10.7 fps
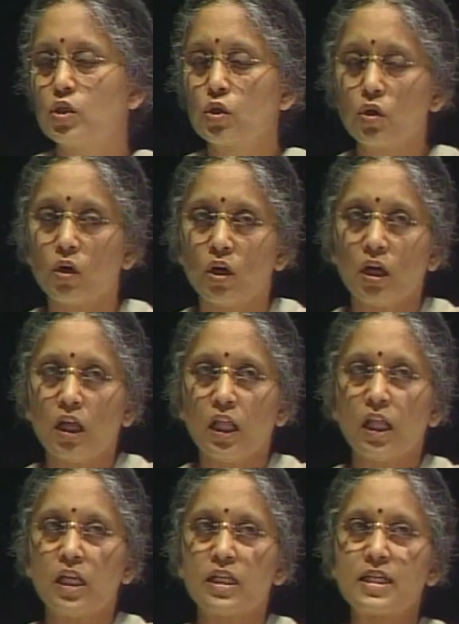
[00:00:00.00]
So
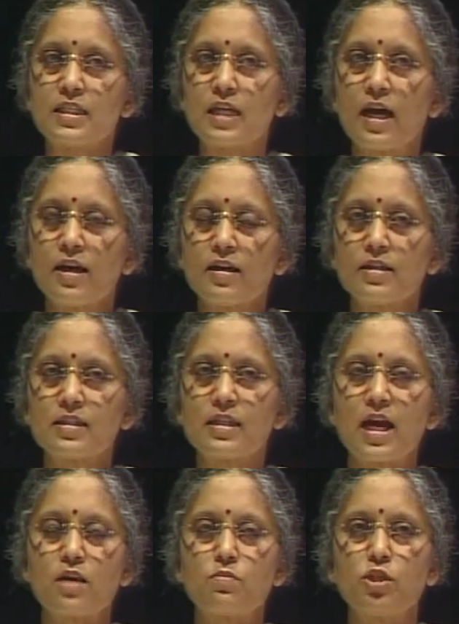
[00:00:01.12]
desire is
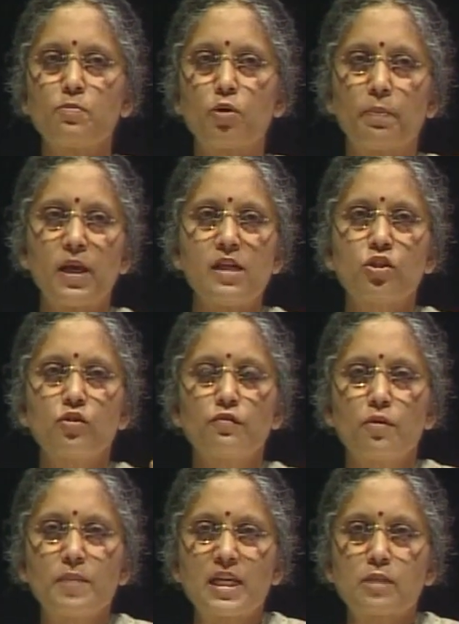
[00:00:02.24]
that which propels you
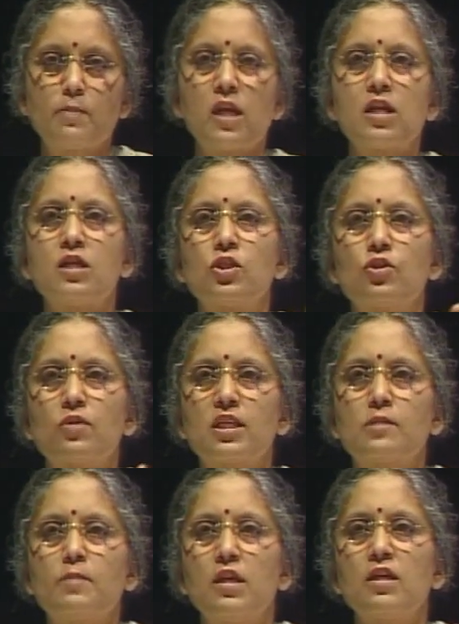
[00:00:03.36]
from experience to
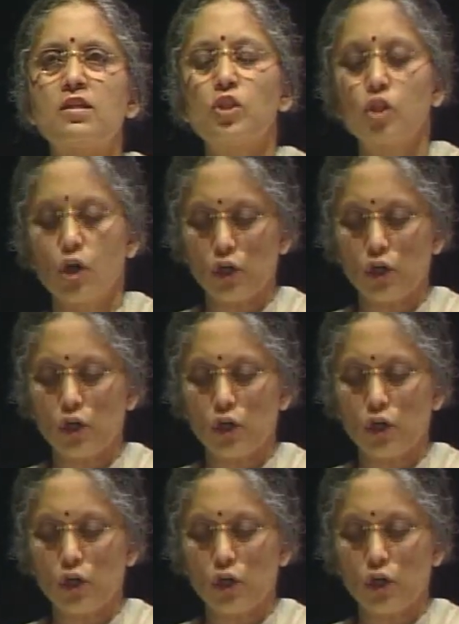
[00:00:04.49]
experience